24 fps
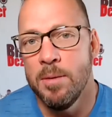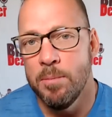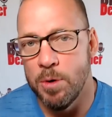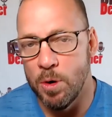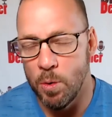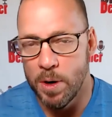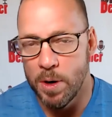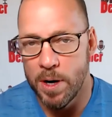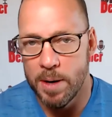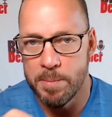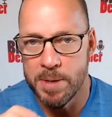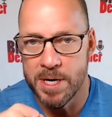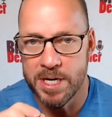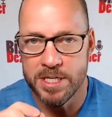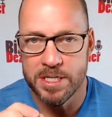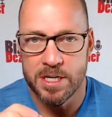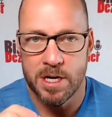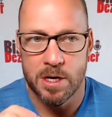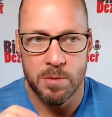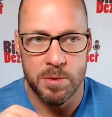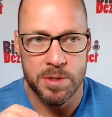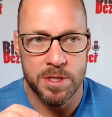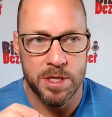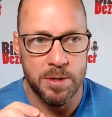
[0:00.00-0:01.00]
But what I'm going to
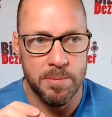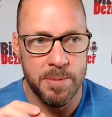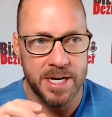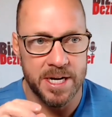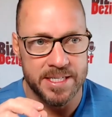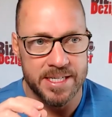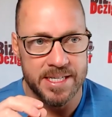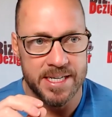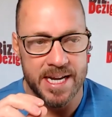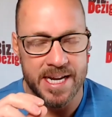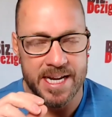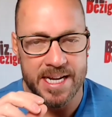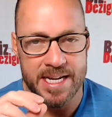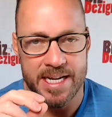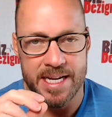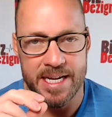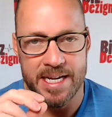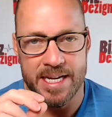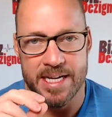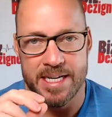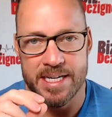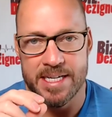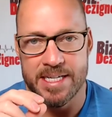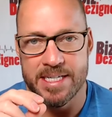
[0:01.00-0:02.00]
talk with you about today
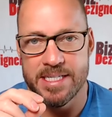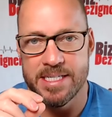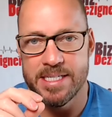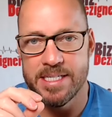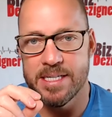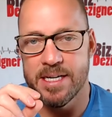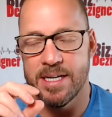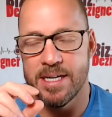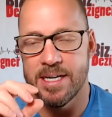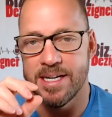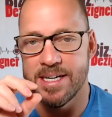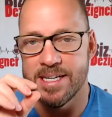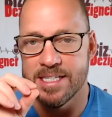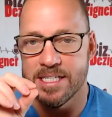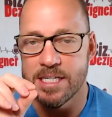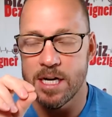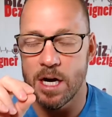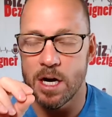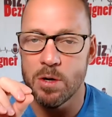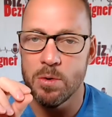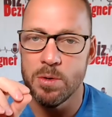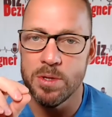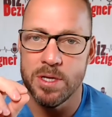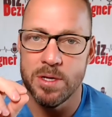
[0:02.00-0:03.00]
is
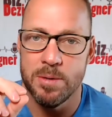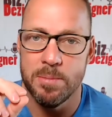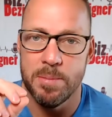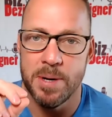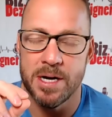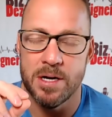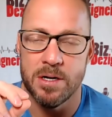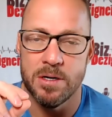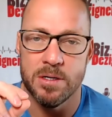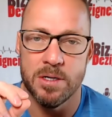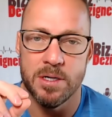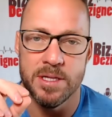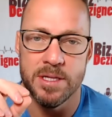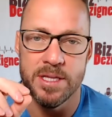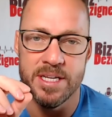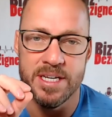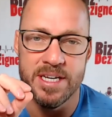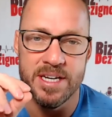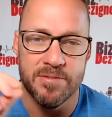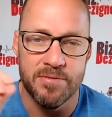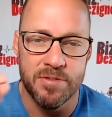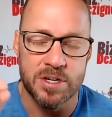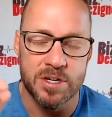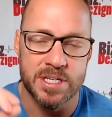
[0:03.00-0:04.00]
talk with you about
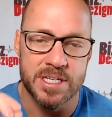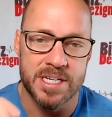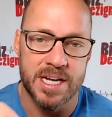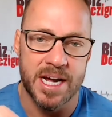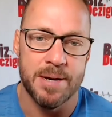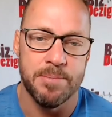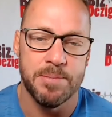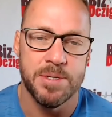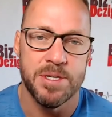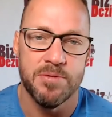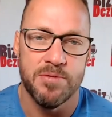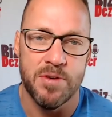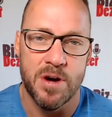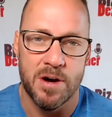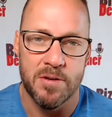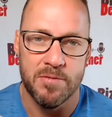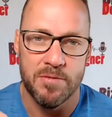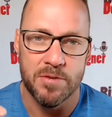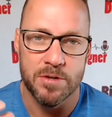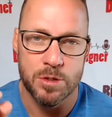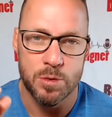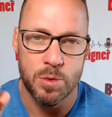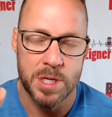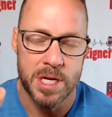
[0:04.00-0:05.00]
the different types of
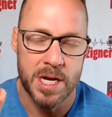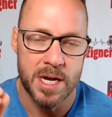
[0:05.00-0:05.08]
offers.